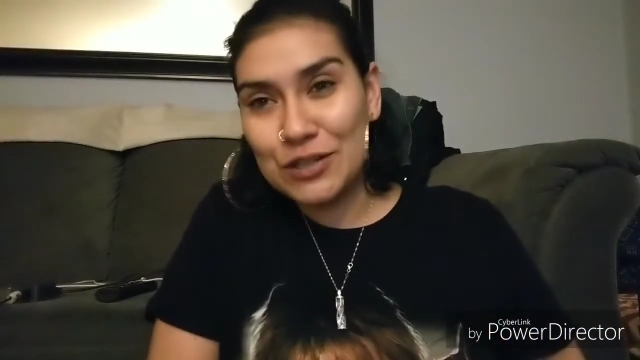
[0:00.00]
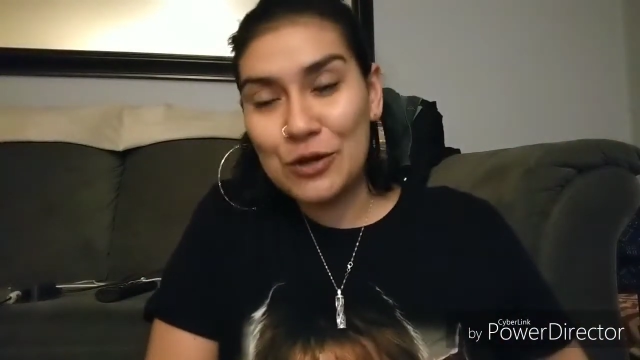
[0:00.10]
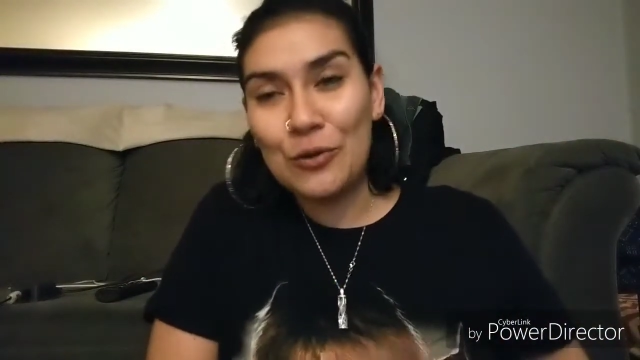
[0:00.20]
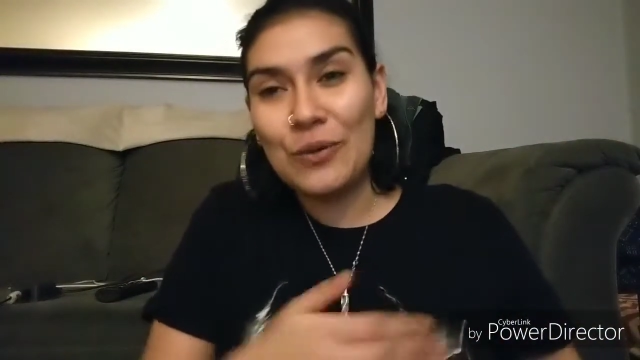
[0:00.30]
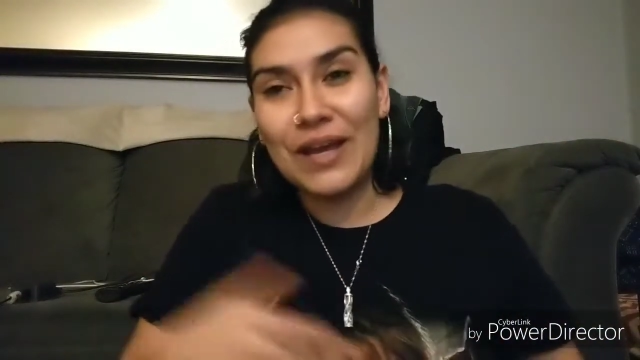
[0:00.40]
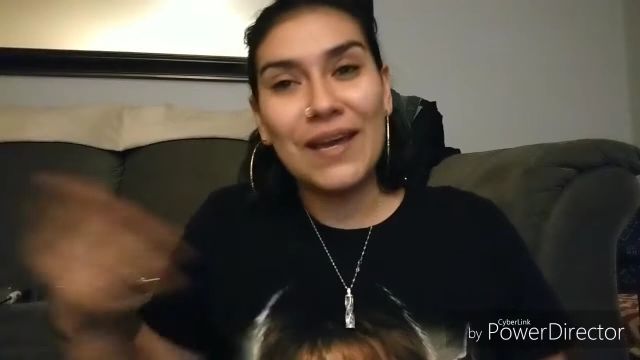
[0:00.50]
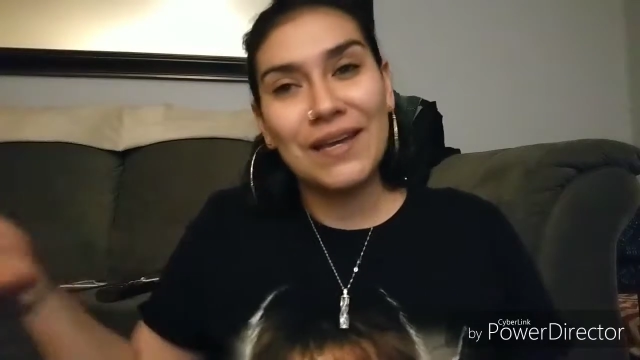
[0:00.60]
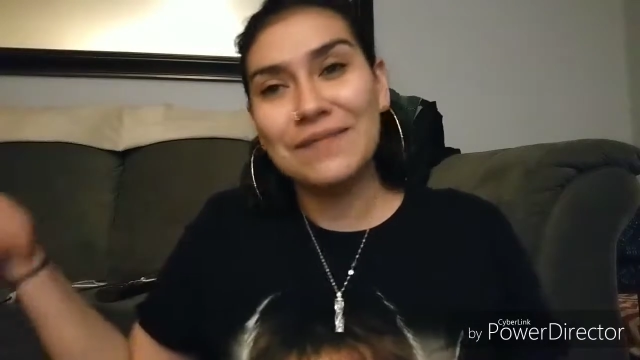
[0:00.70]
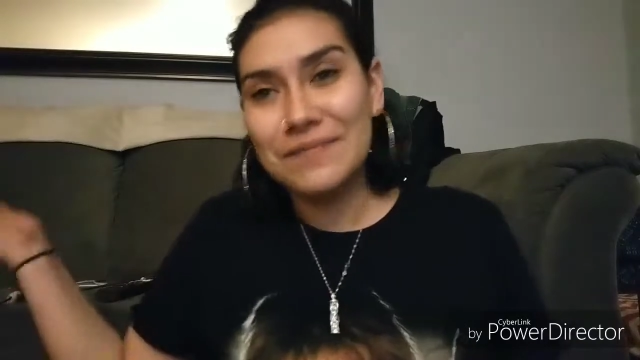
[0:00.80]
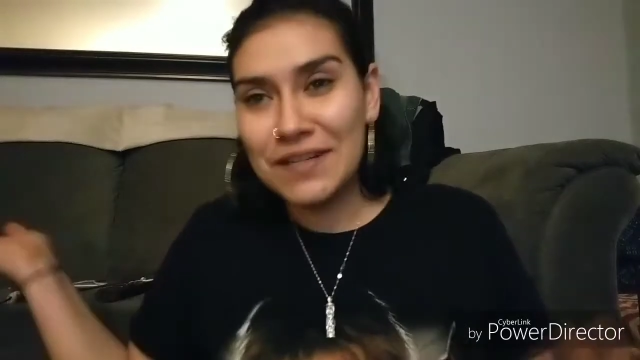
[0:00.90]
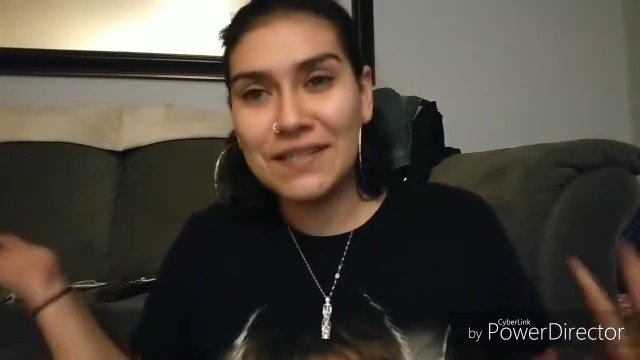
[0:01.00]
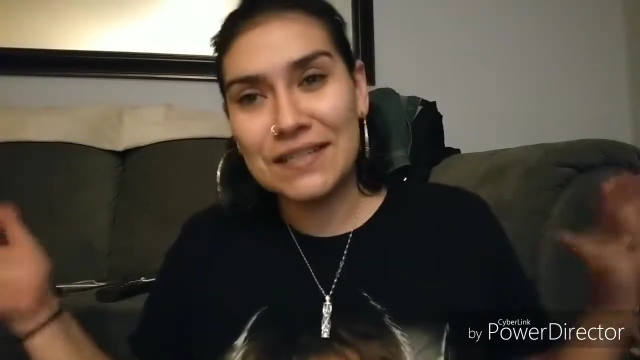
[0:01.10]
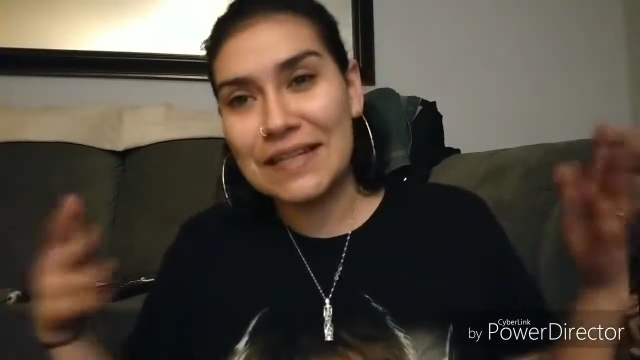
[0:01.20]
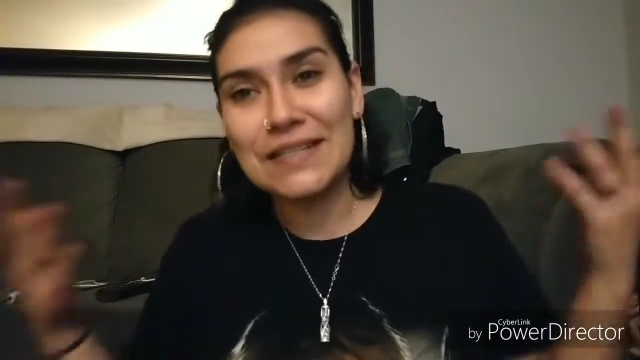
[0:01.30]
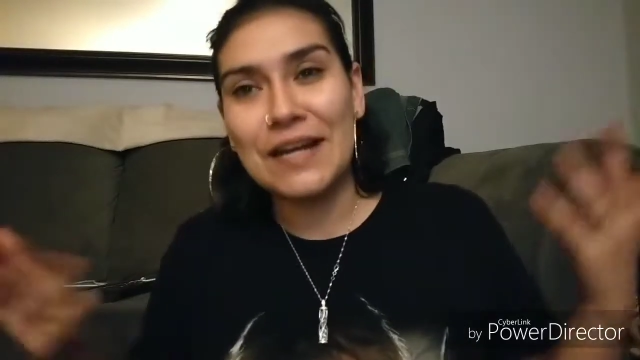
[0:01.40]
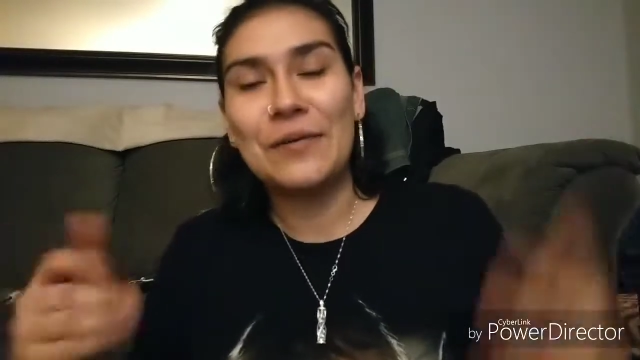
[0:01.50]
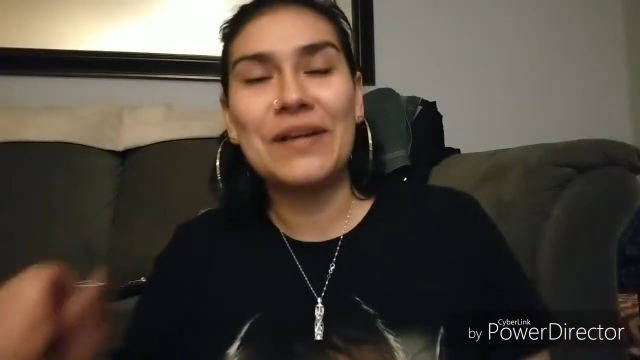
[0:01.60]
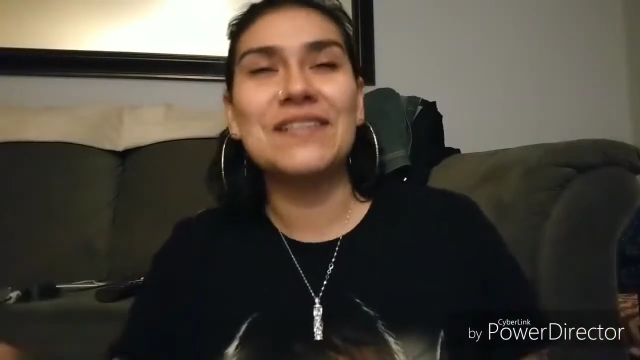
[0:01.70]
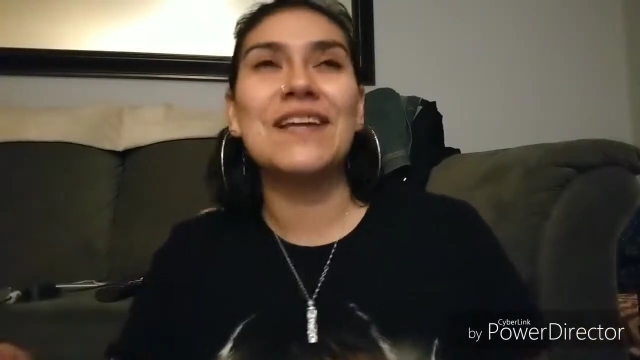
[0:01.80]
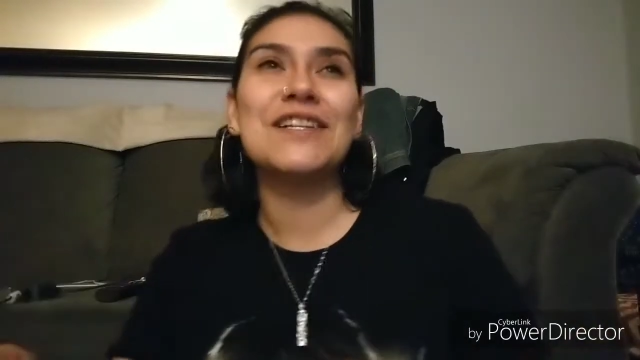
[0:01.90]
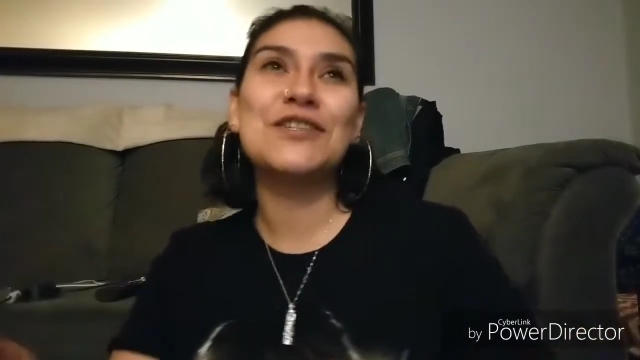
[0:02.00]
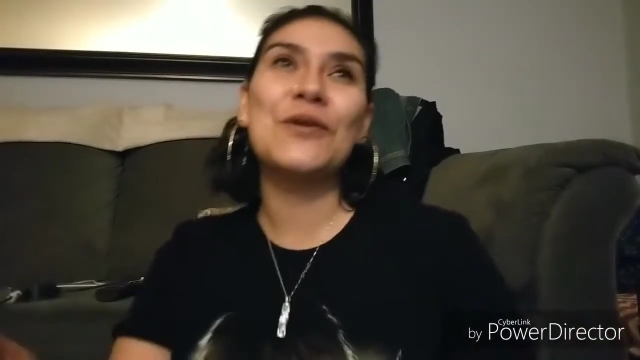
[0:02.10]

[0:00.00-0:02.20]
So A Does It. That's kind of why I did that.